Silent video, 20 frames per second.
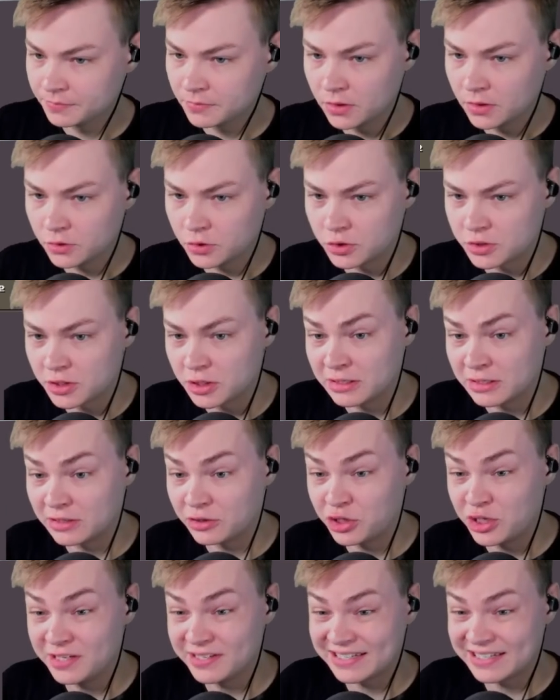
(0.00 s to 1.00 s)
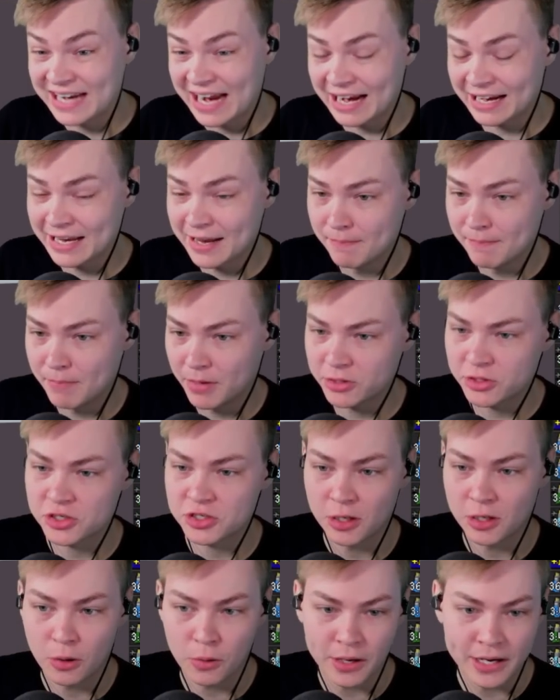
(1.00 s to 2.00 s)
She's attacking much
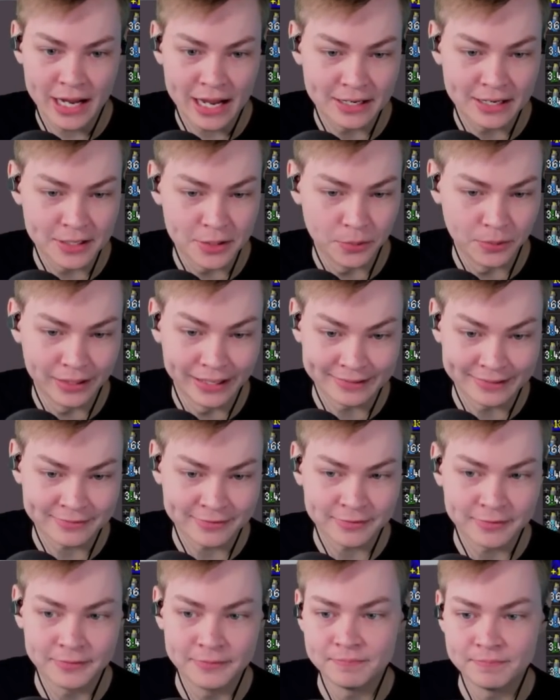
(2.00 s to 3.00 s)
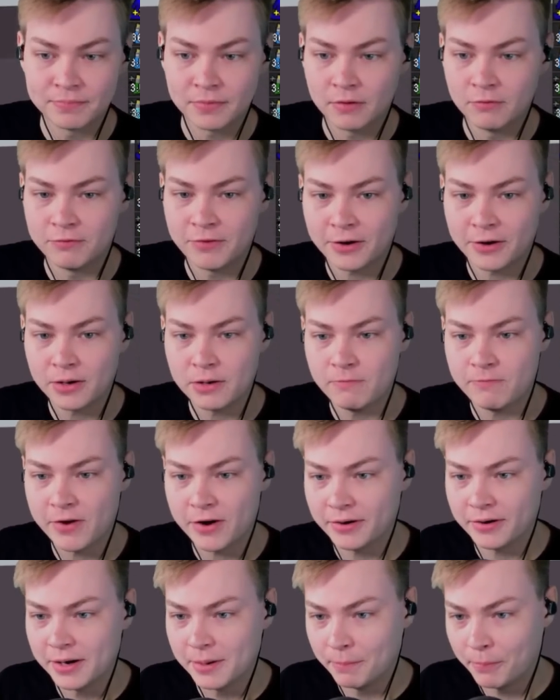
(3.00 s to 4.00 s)
slower and hitting you less. Very,
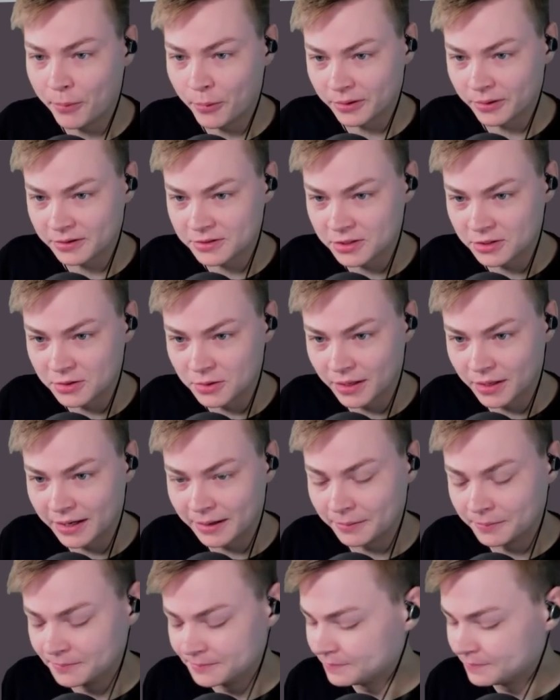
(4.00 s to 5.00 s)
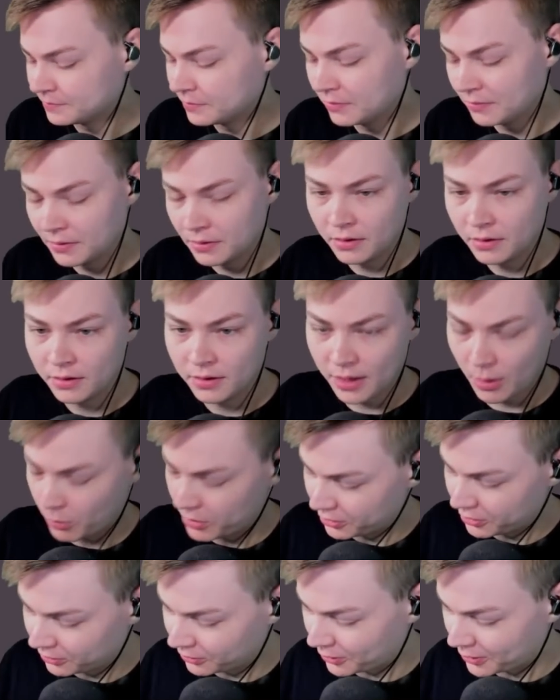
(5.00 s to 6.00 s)
very important to do that. And when
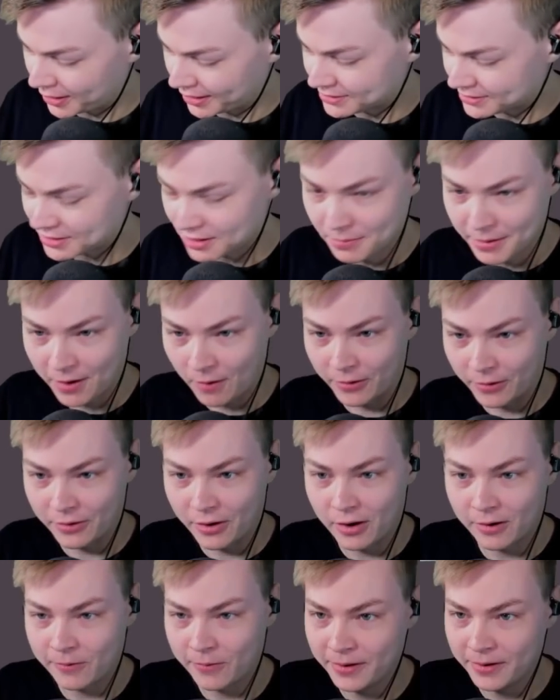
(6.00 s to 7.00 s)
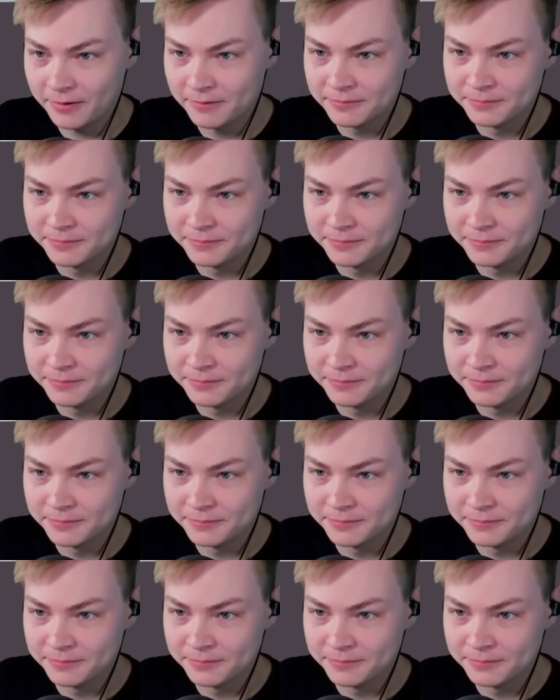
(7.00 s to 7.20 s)
you're learning, it's going to be hard and awkward.